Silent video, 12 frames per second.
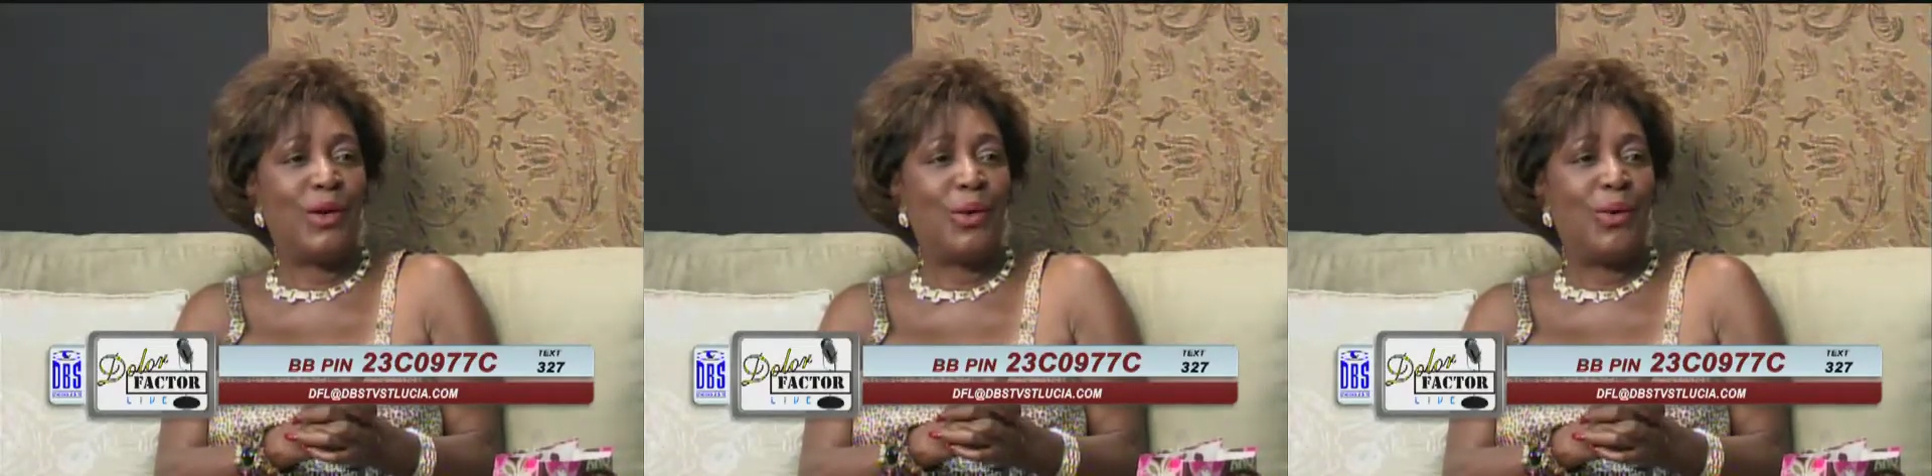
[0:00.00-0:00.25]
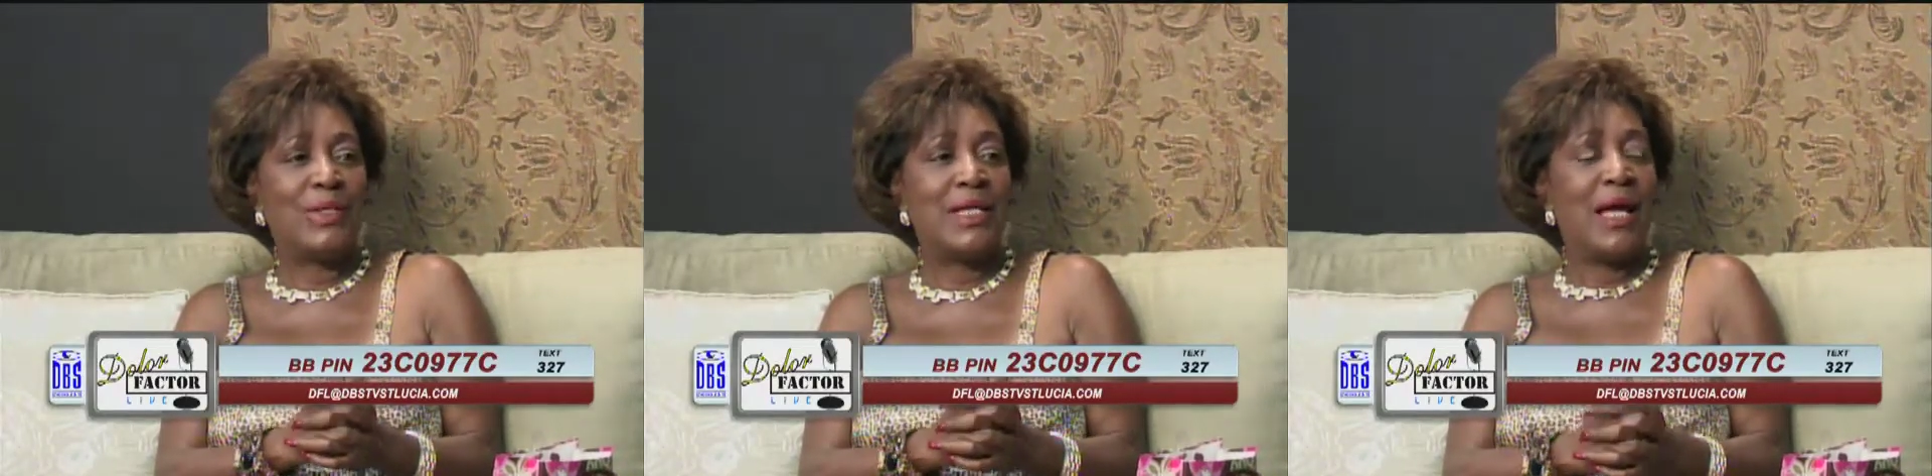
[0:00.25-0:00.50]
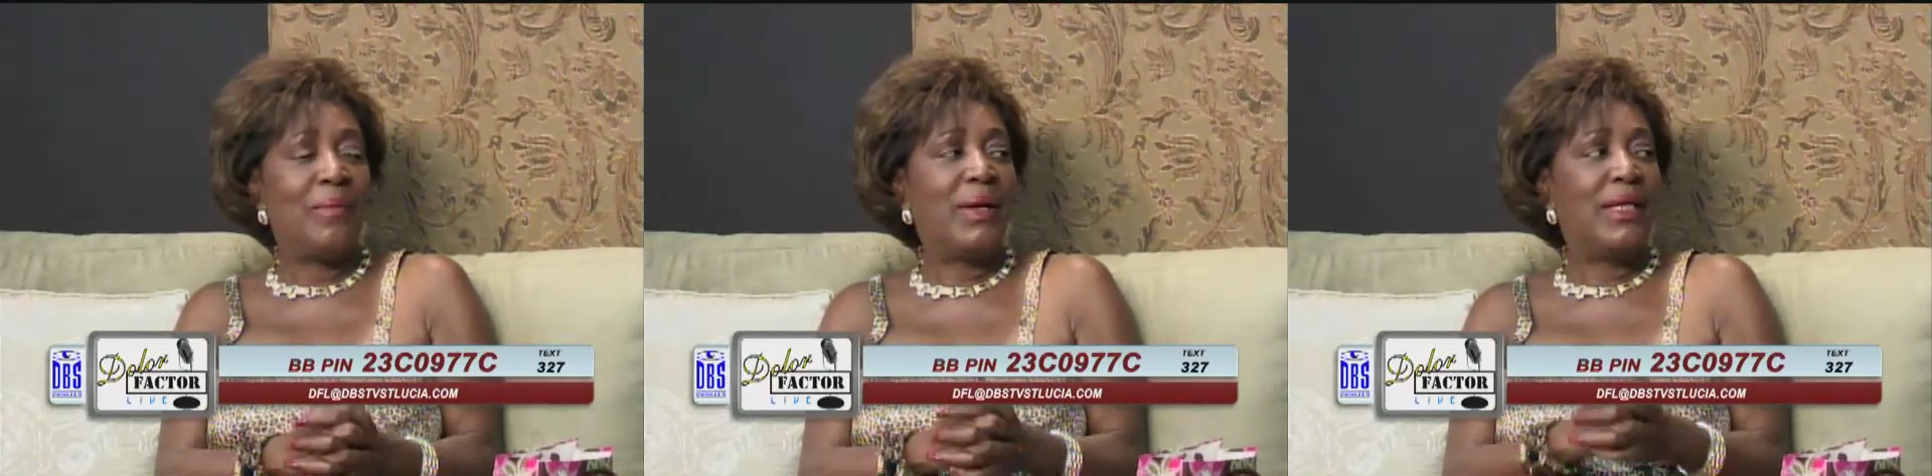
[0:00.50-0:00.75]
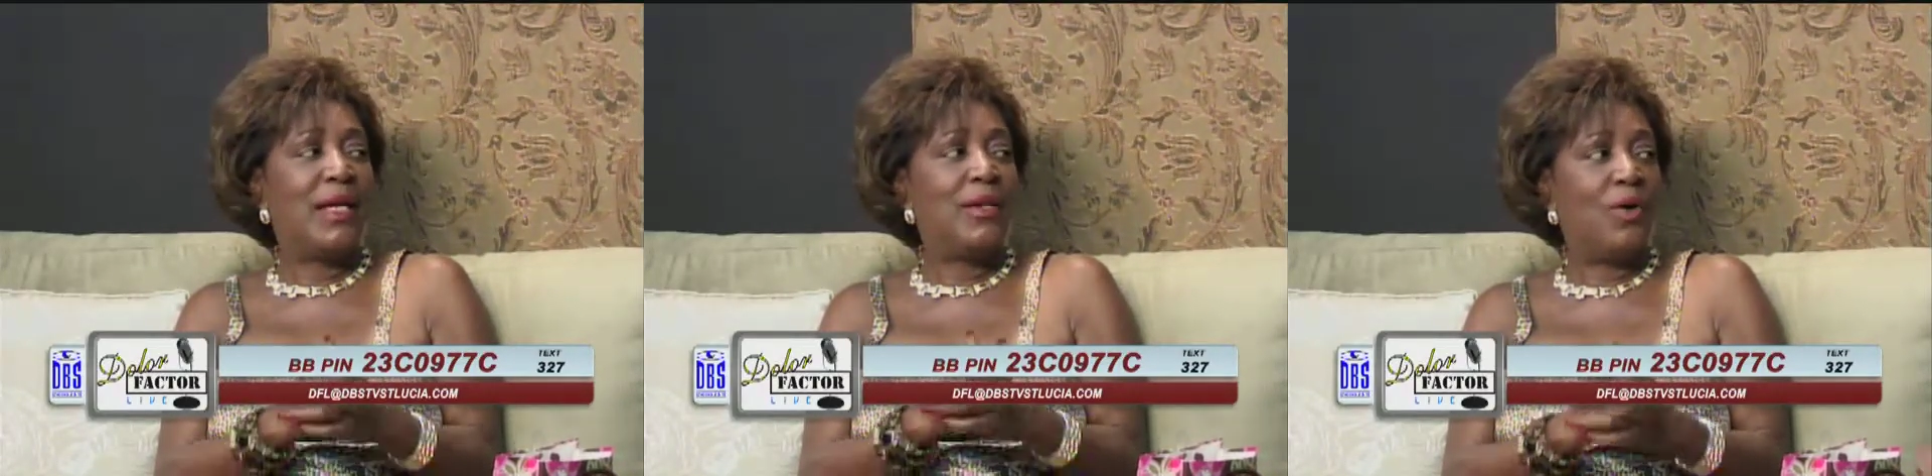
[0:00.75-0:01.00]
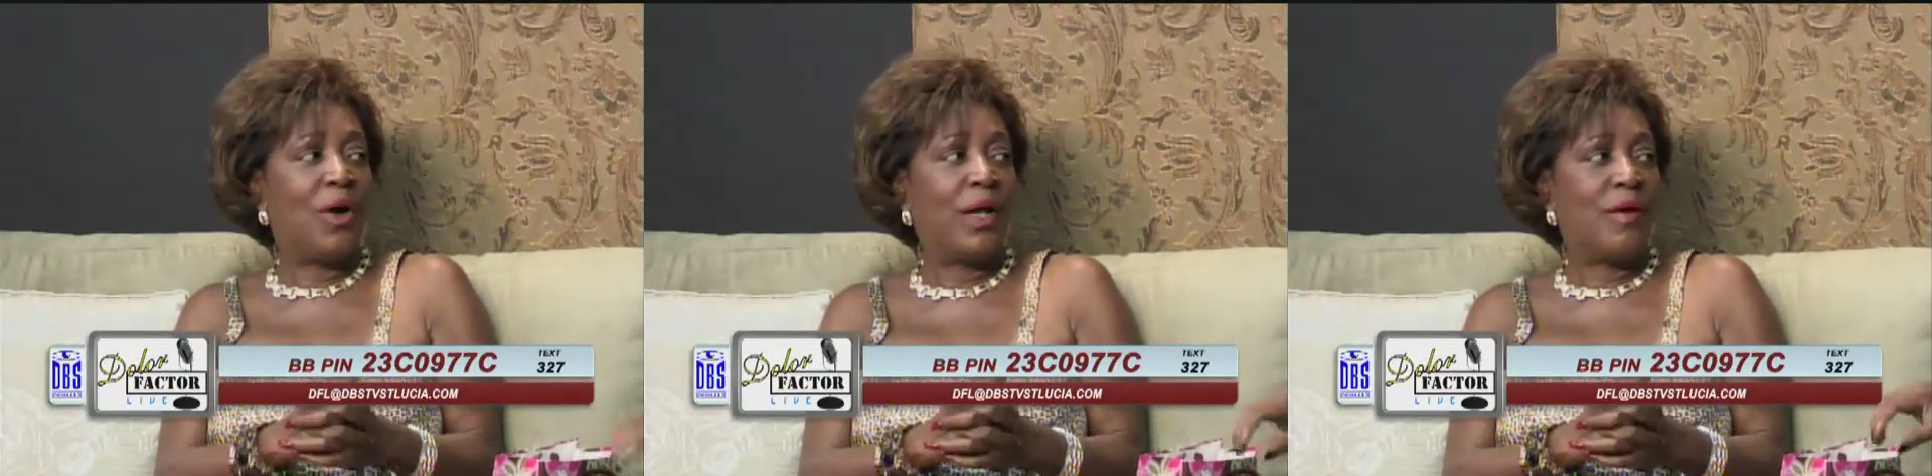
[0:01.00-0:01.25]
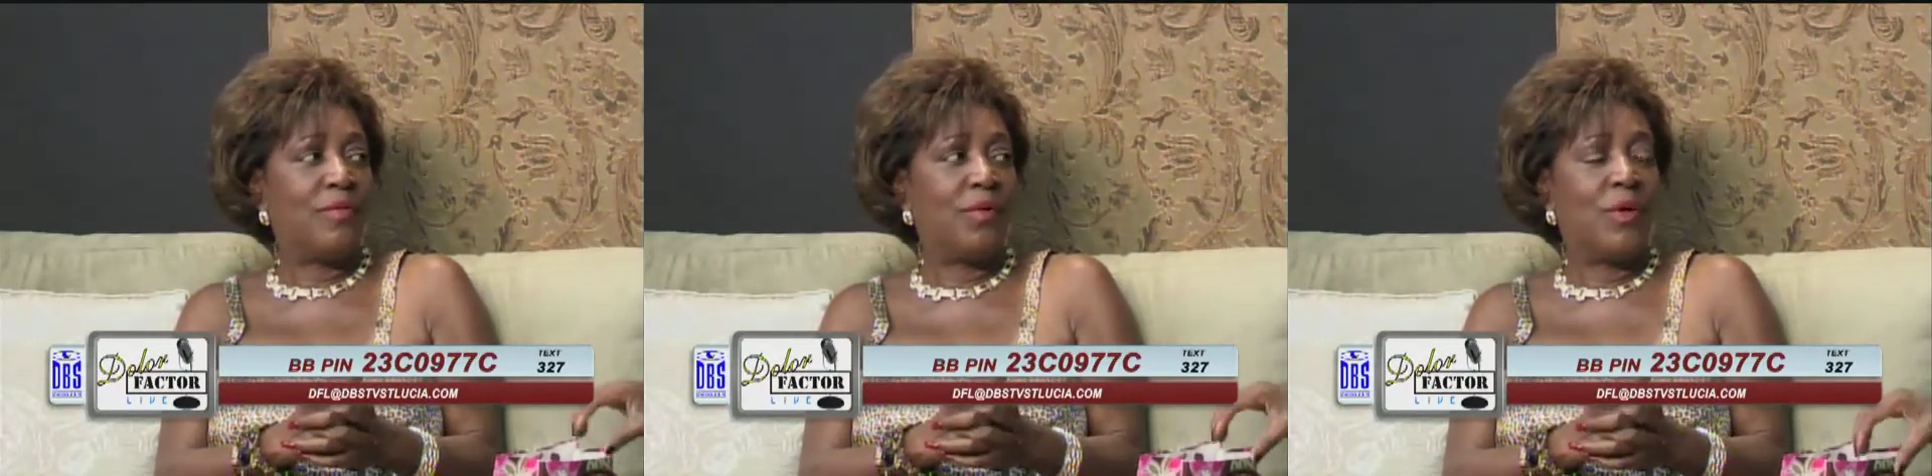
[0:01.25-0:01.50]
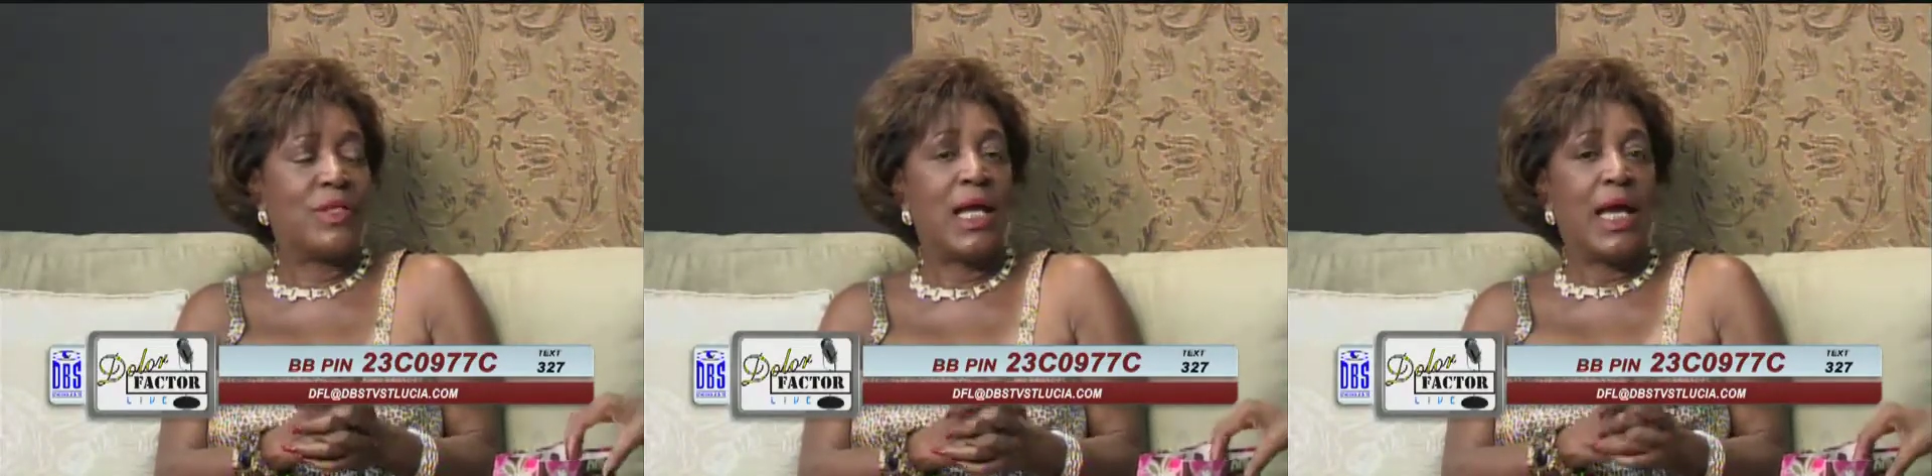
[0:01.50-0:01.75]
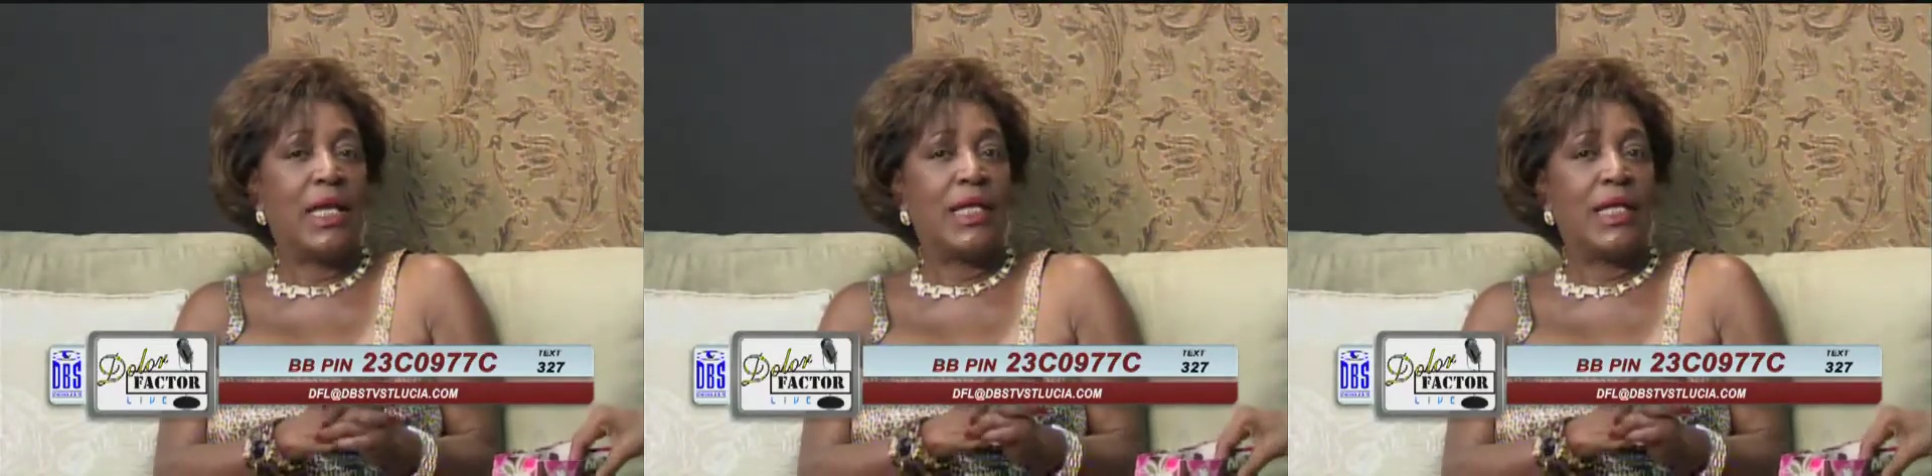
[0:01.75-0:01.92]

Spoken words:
laws, but they're not enforced.